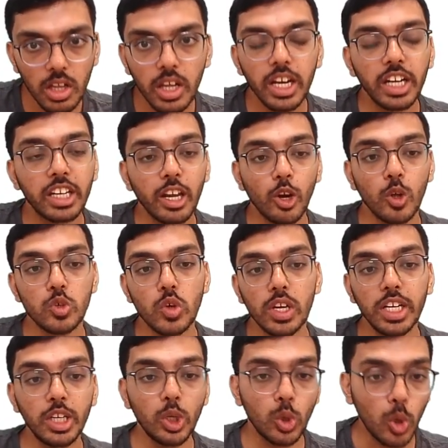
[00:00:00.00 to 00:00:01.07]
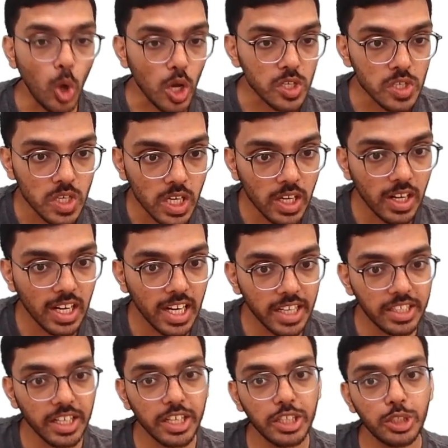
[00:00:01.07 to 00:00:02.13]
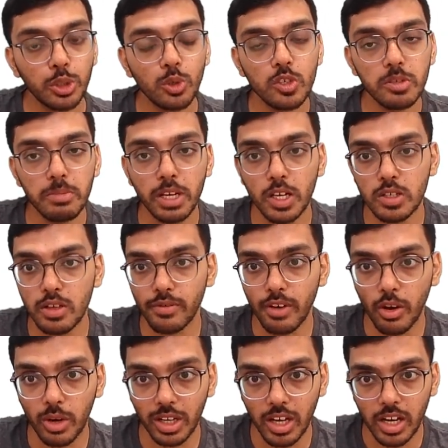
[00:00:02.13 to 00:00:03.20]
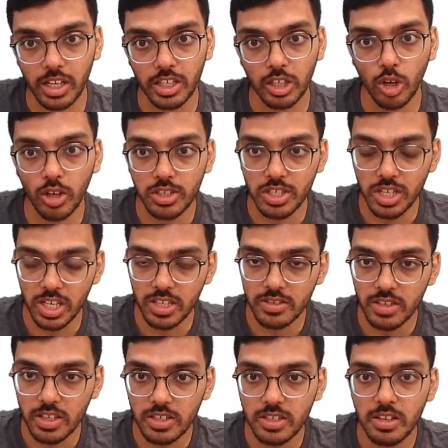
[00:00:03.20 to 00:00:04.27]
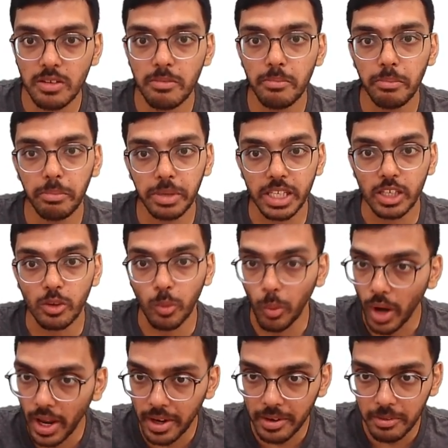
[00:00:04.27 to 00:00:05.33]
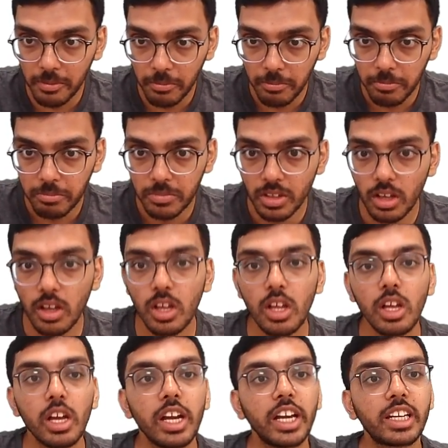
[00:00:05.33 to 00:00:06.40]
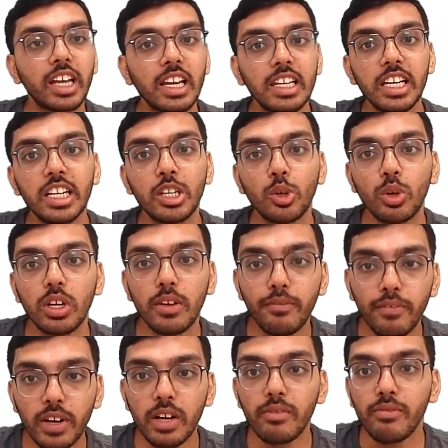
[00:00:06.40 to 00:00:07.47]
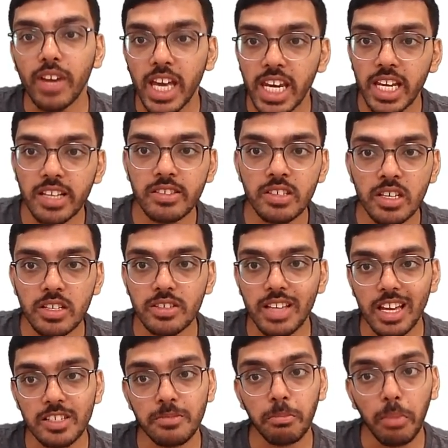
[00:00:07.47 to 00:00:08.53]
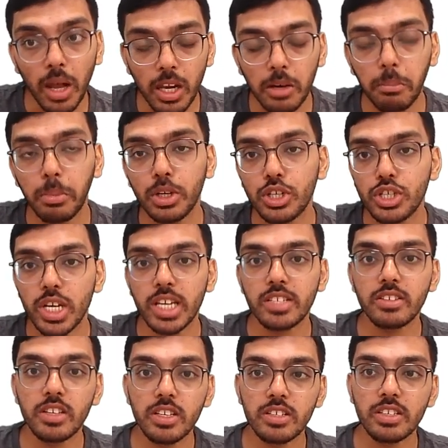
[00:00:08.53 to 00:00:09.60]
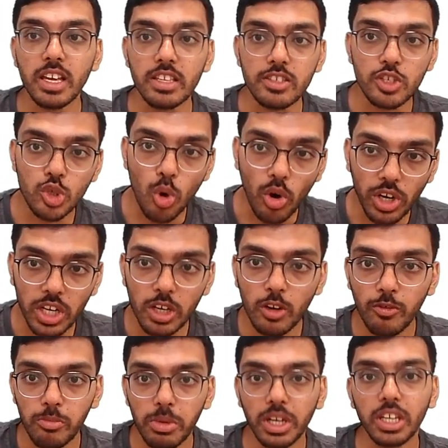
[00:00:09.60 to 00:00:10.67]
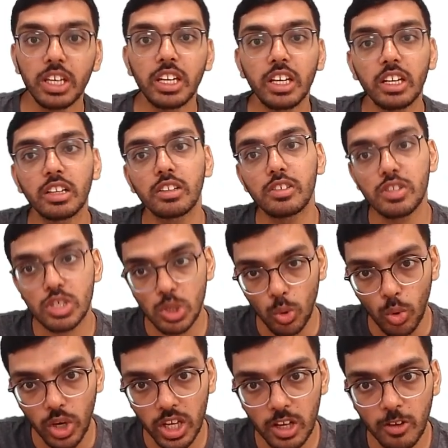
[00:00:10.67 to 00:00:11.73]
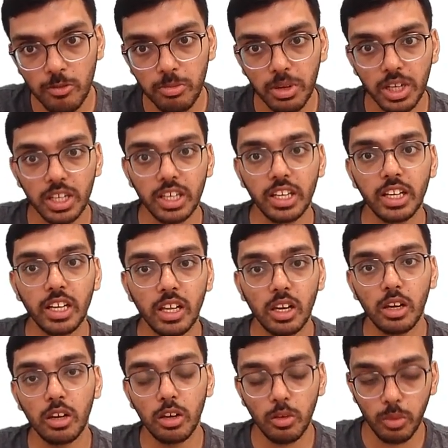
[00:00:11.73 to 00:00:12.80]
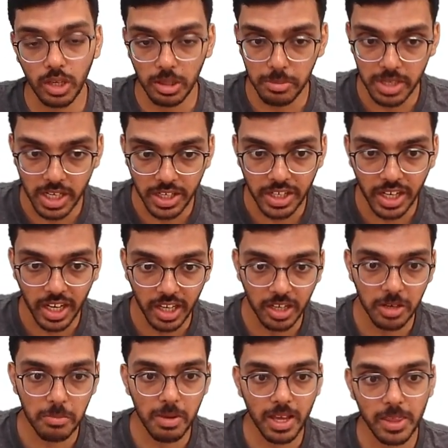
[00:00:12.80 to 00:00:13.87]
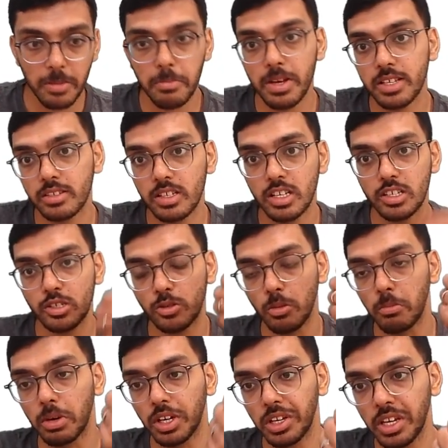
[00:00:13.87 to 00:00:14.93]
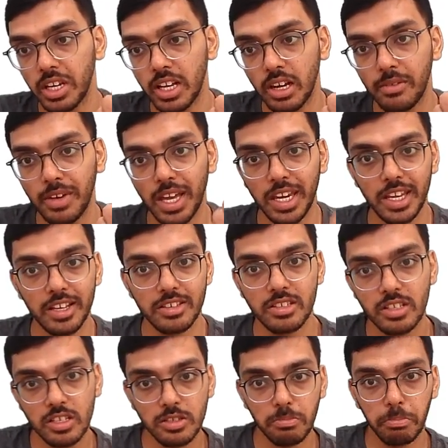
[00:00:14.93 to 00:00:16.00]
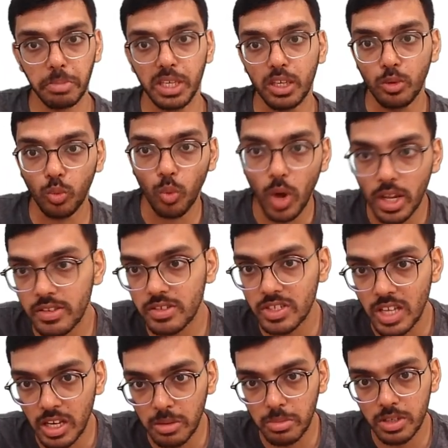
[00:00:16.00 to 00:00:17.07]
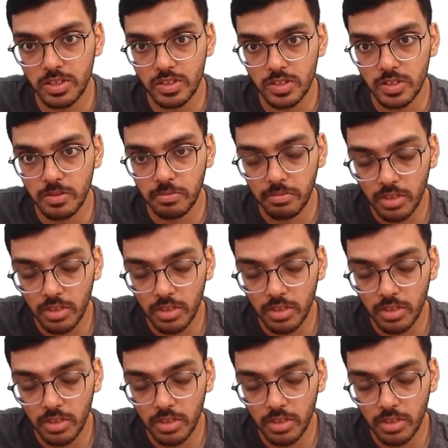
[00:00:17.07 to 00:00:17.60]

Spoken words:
It can also lead to costing related issues because of our current costing system, P1. It can lead to different variances as bulk purchases and sorting of material, storing of material will be undertaken by the business. So material variances, P1 syllabus.